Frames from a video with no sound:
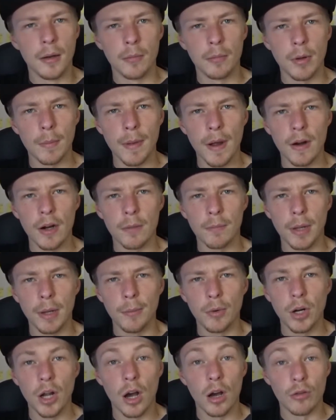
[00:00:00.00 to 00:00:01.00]
But apparently
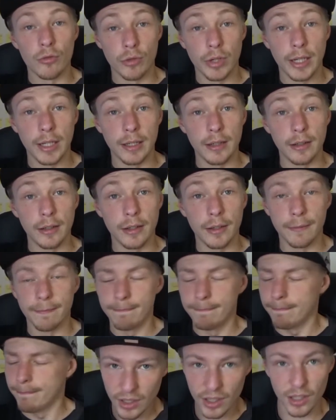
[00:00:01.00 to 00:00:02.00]
people can't read.
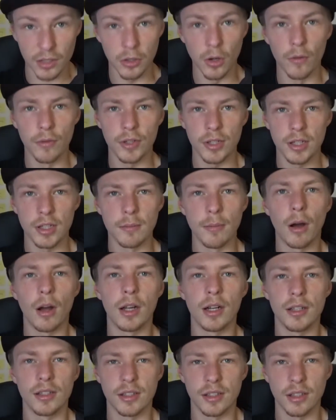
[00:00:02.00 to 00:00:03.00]
Yes, obviously
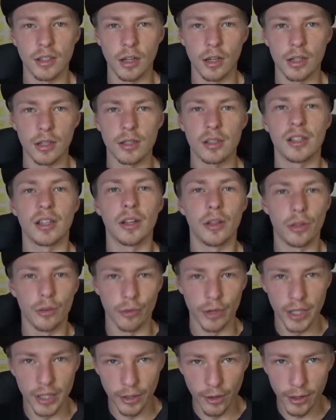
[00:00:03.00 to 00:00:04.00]
mine is the
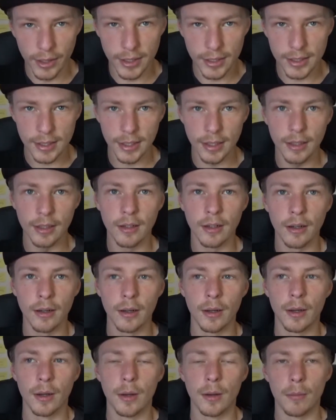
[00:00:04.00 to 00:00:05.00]
RC390
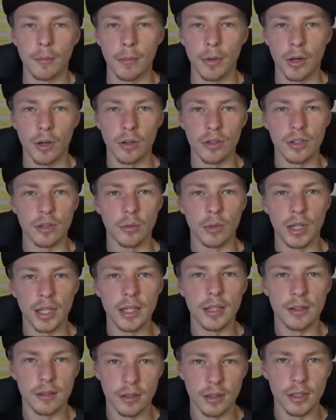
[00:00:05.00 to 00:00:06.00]
because it will
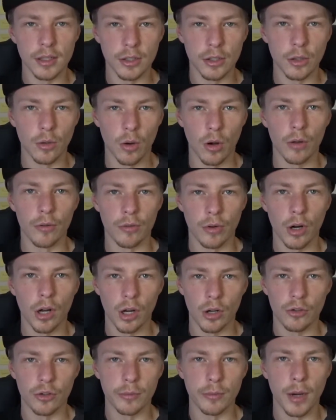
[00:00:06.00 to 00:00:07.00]
easily do over
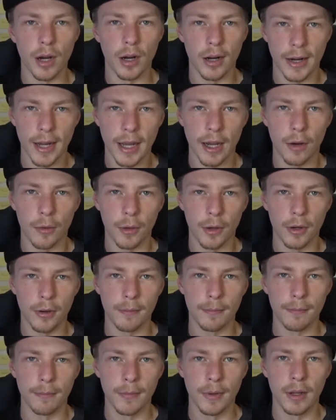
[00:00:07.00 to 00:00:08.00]
100 miles an hour
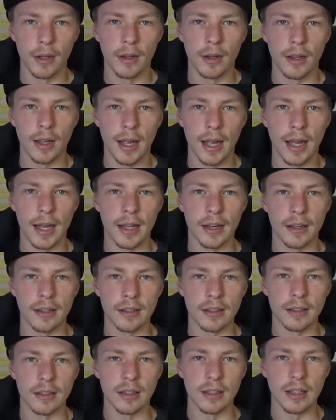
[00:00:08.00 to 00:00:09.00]

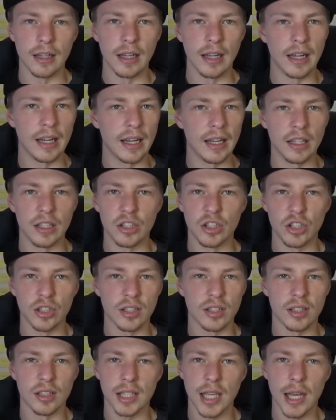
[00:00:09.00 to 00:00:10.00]
and it
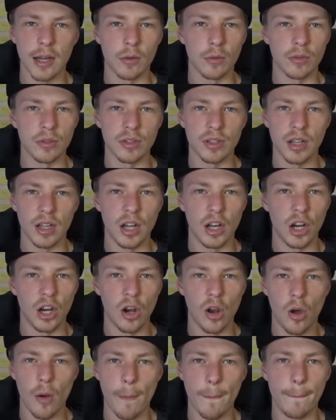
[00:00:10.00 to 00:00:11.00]
just sounds a
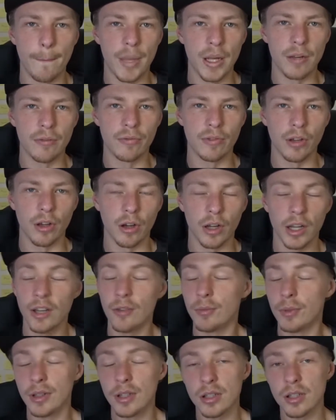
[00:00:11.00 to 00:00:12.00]
lot beefier.
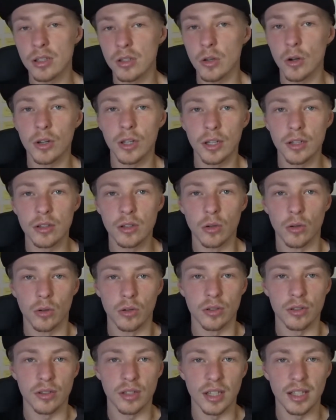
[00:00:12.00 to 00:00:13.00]
Even with the stock
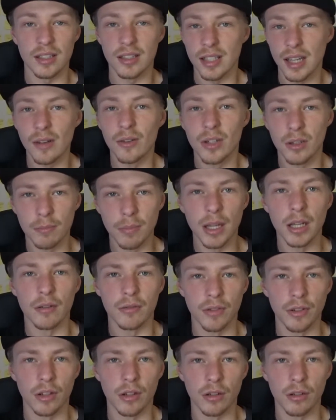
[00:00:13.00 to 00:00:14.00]
exhaust, it sounded
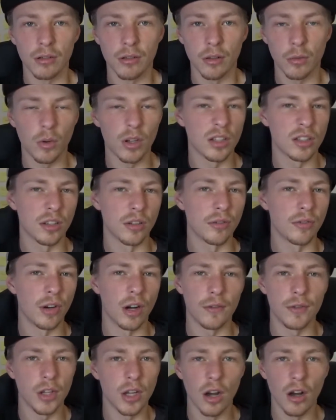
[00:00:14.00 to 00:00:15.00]
beefier. The
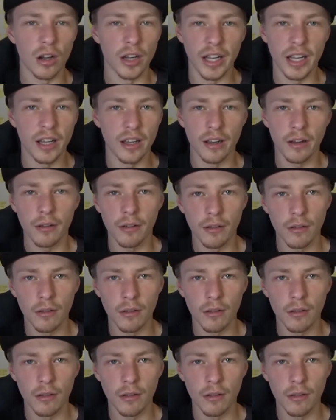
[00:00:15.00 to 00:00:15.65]
125 you can't hear.